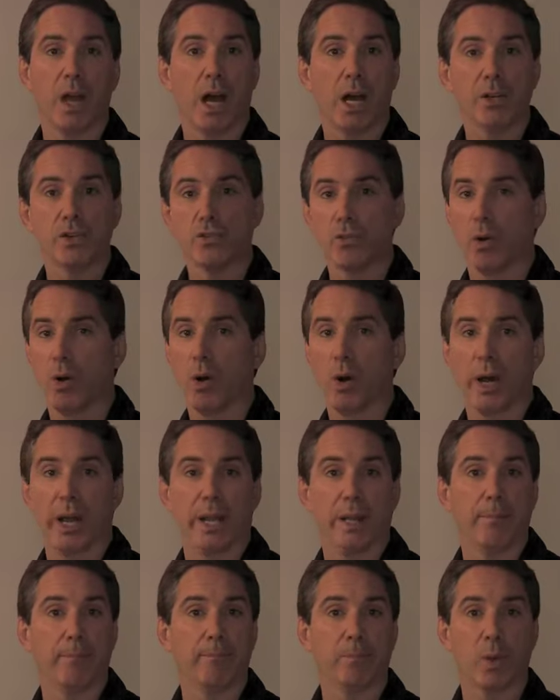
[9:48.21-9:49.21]
a
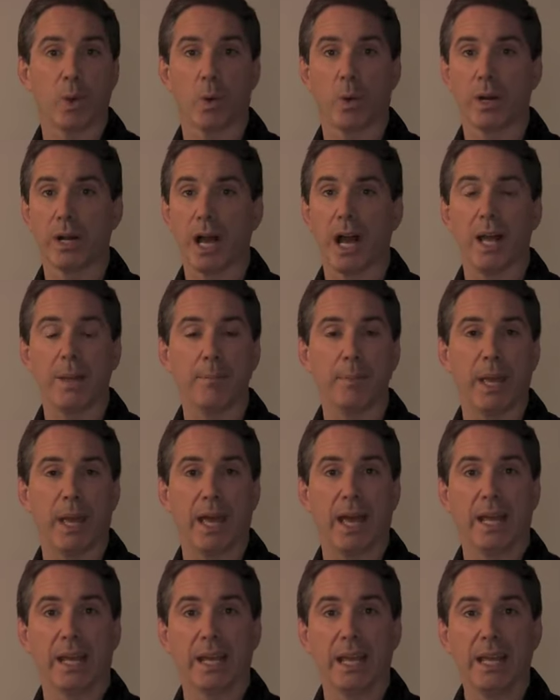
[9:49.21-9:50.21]
Droid, or an
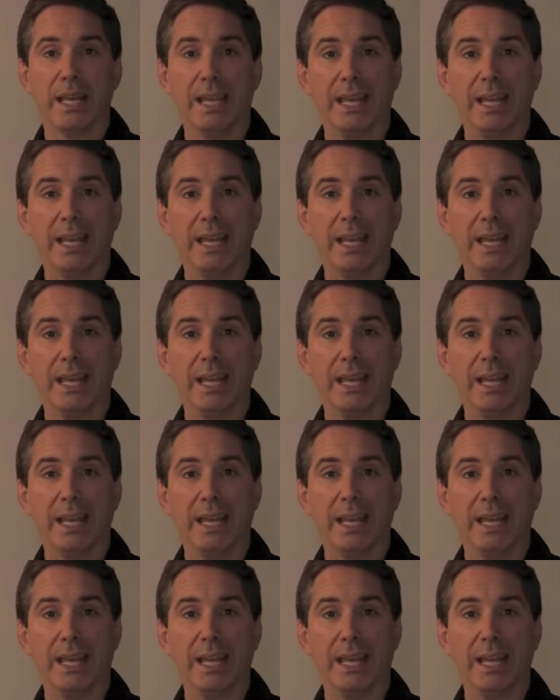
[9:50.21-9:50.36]
iPad,